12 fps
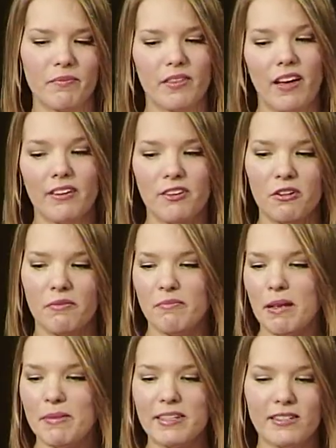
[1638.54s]
I don't know,
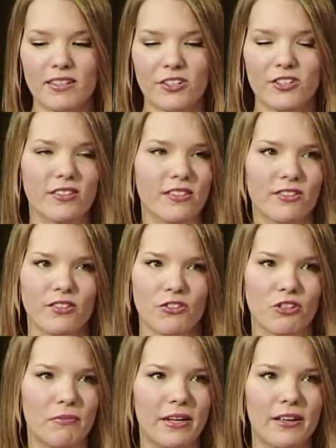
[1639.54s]
maybe discussions on
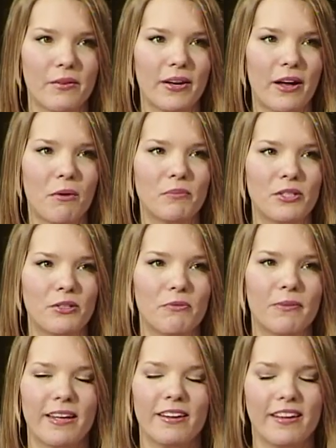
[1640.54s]
social media would help too,
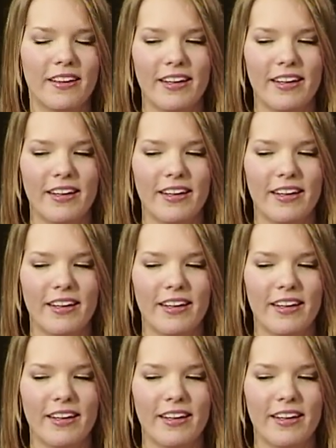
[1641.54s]
but